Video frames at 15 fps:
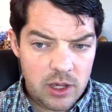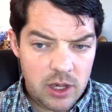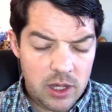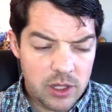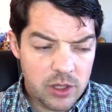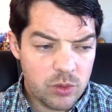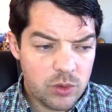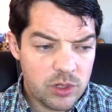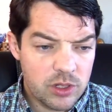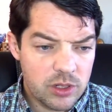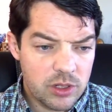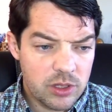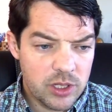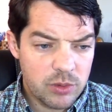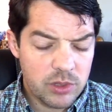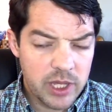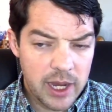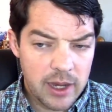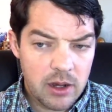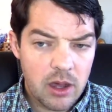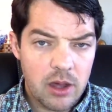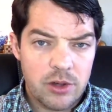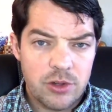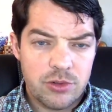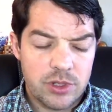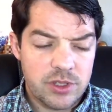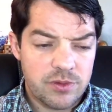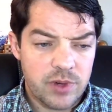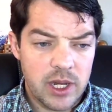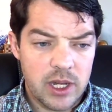You will gain hundreds
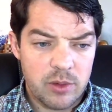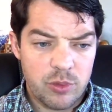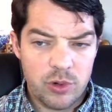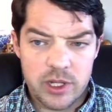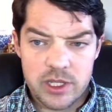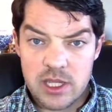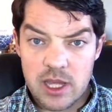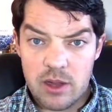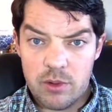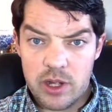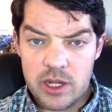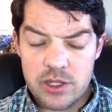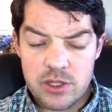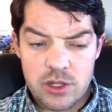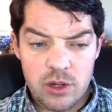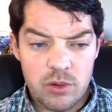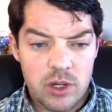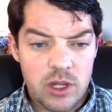of rating points that way. So,